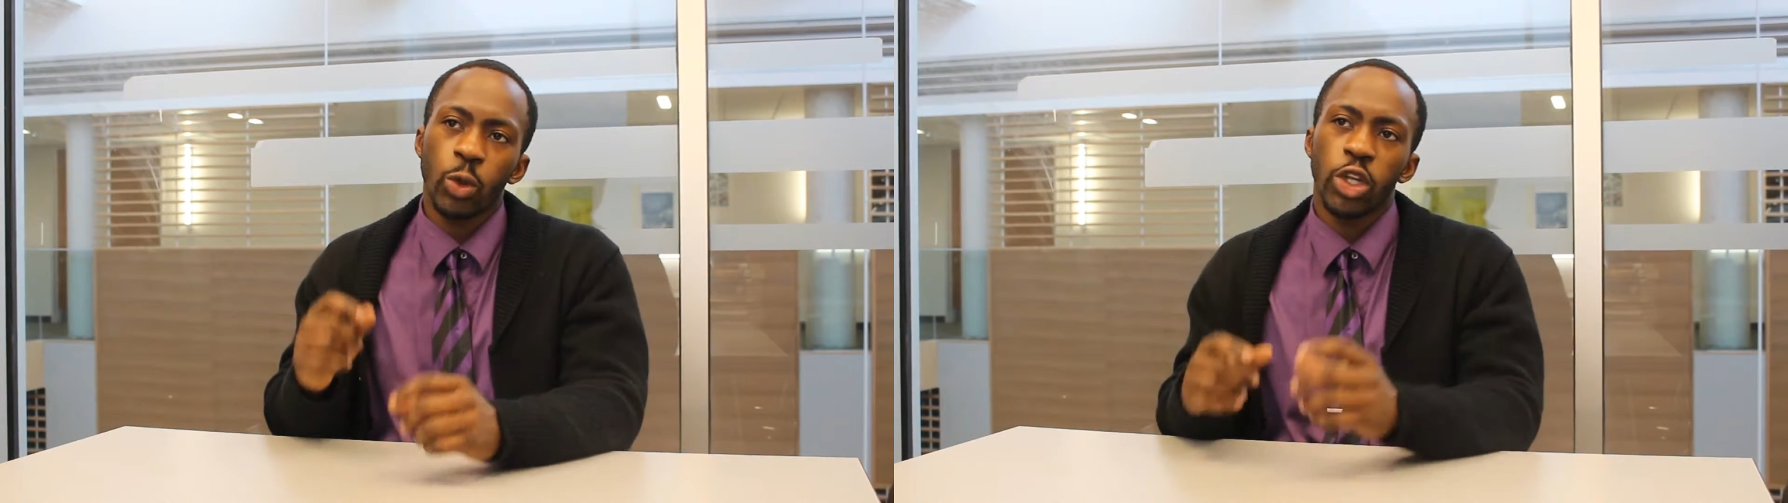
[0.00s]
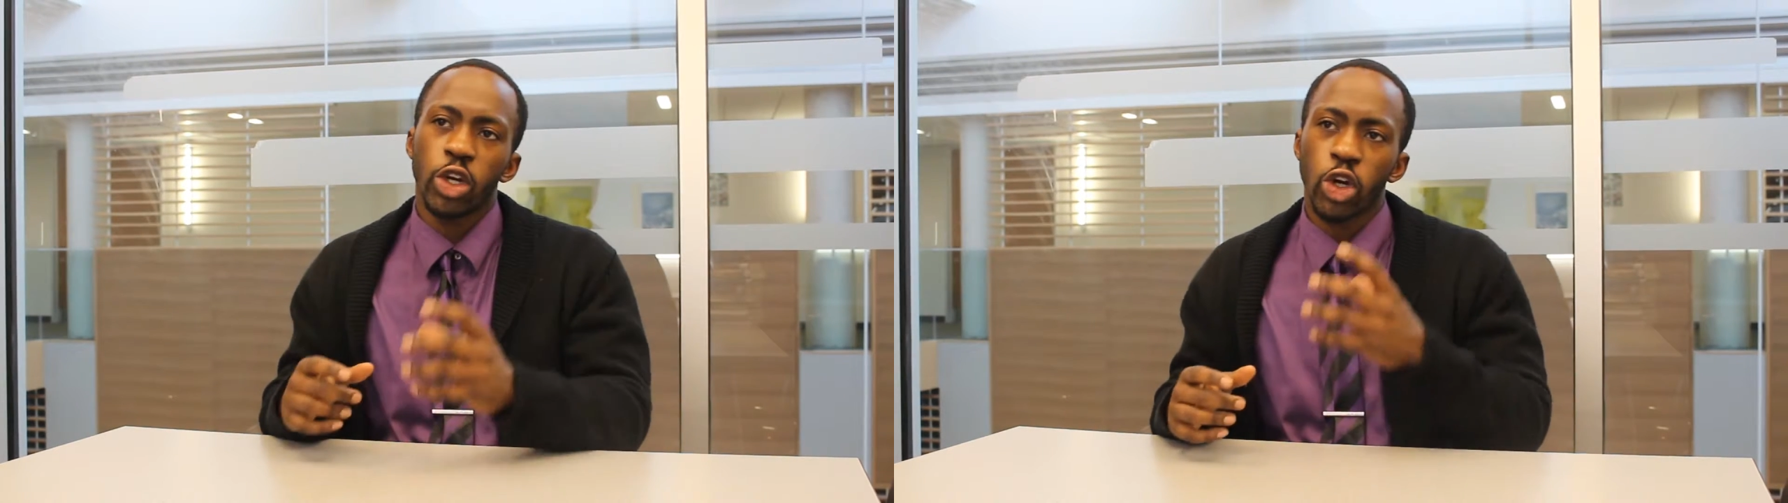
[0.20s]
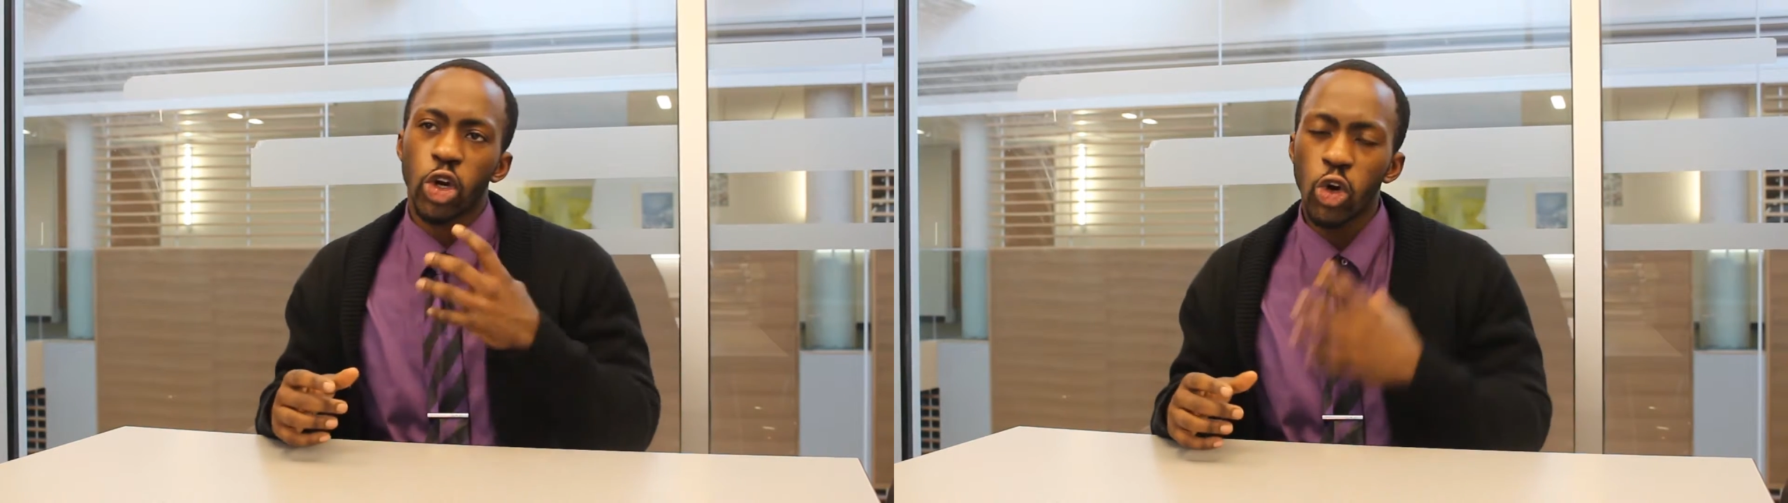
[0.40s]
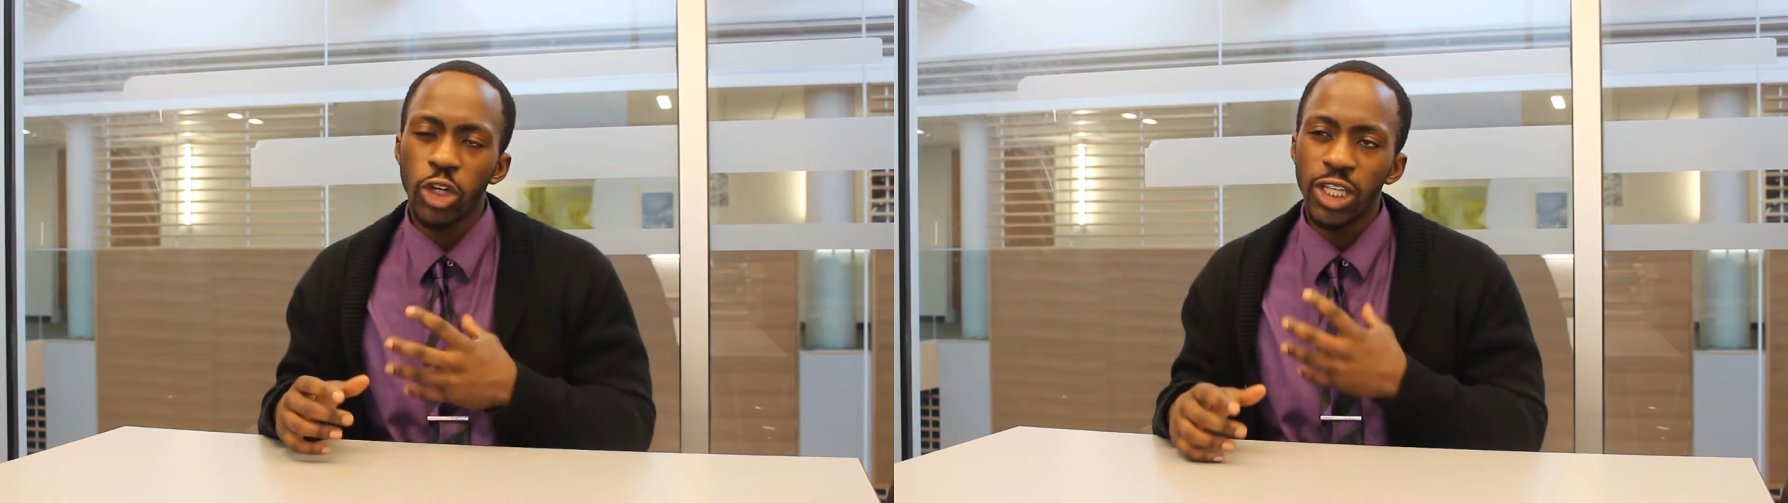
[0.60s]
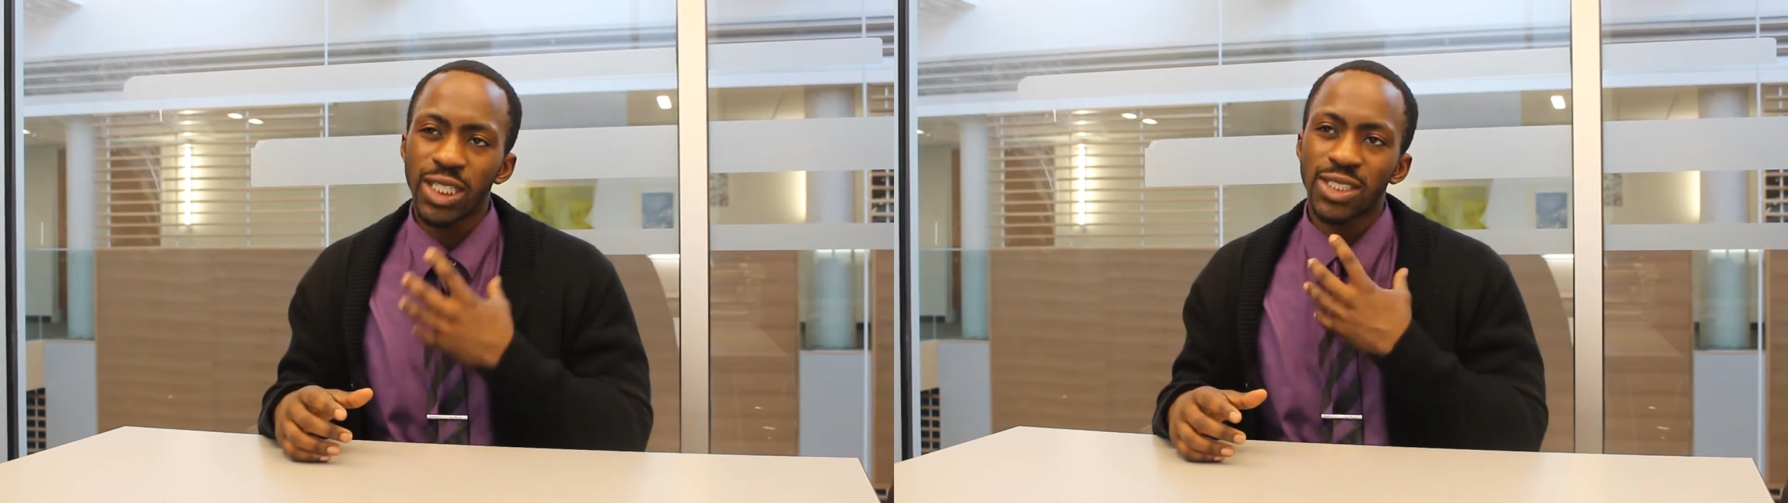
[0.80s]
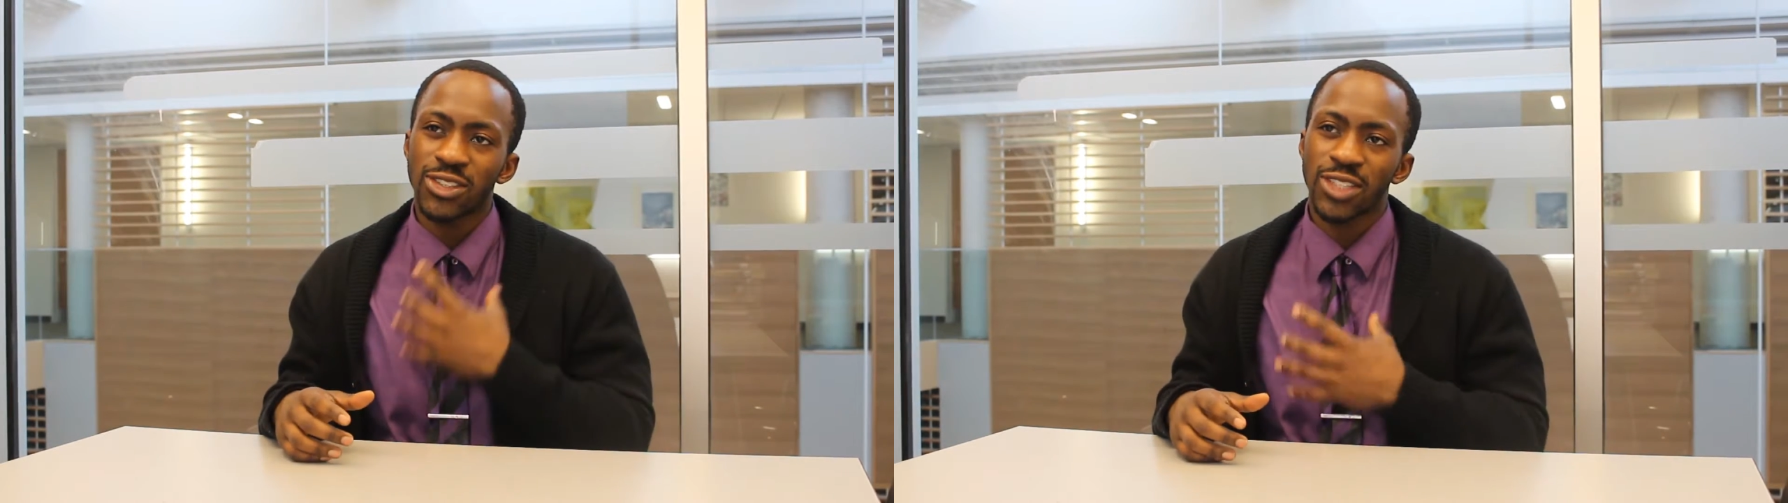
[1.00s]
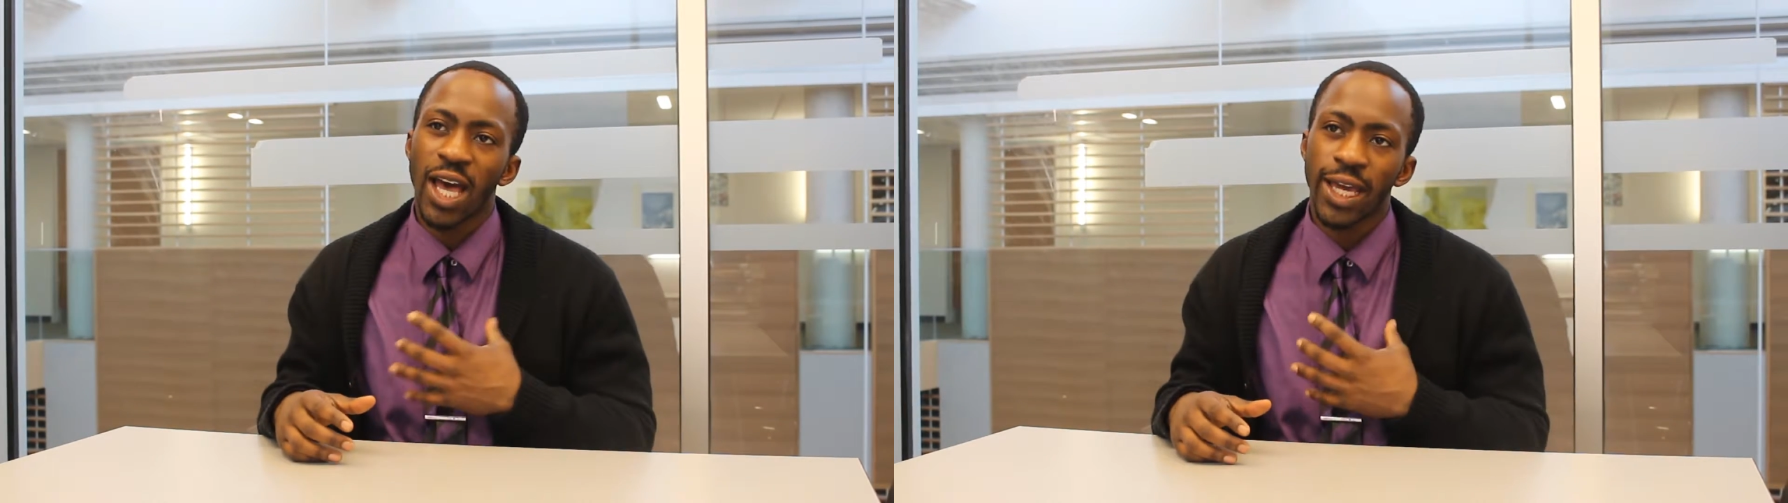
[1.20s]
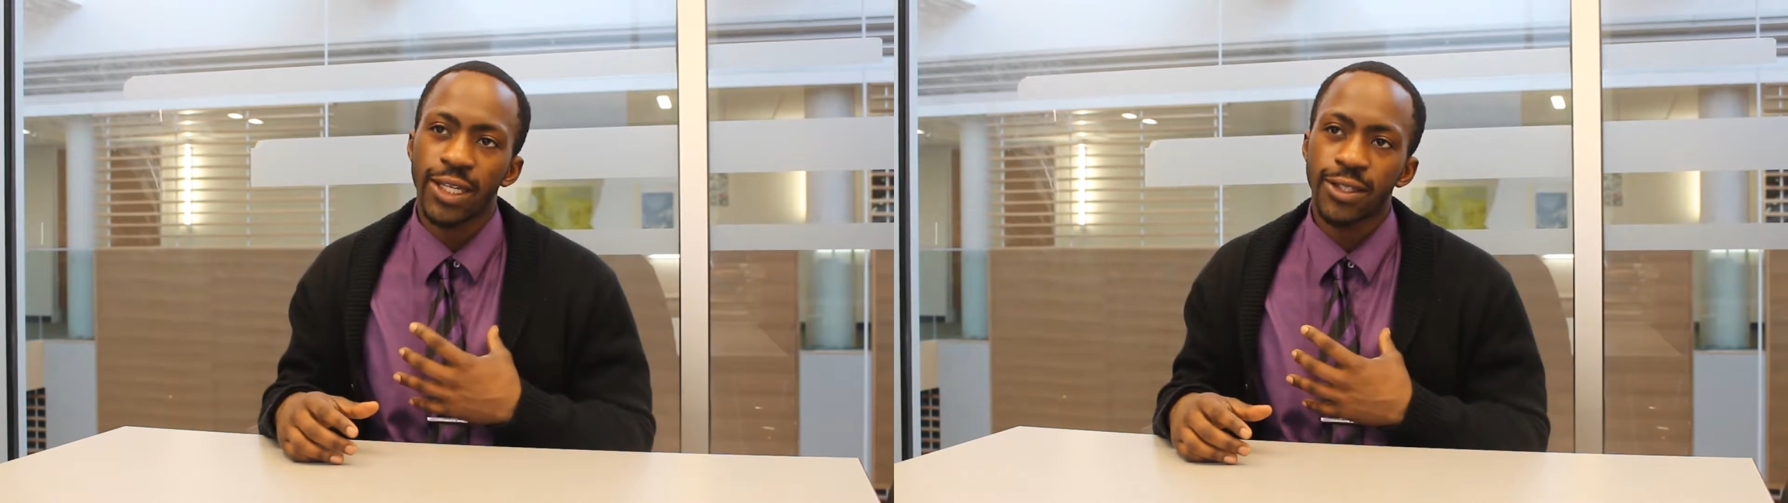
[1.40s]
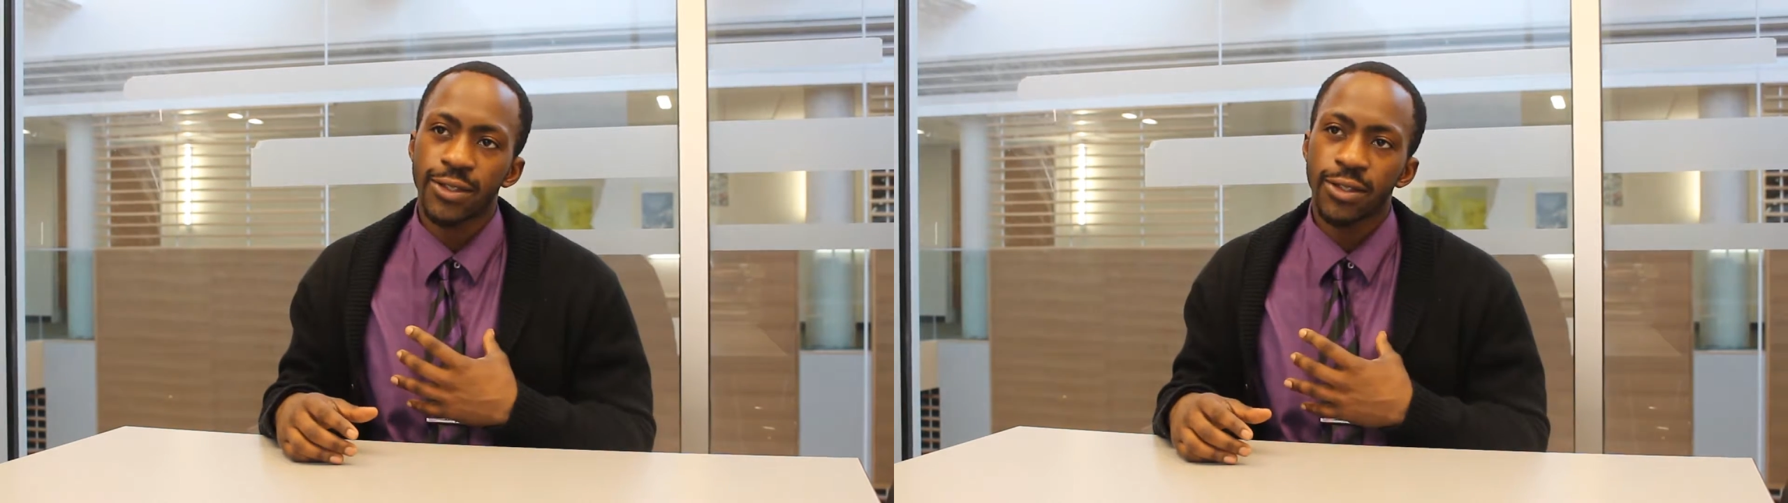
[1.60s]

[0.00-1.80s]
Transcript: when you're hurting inside,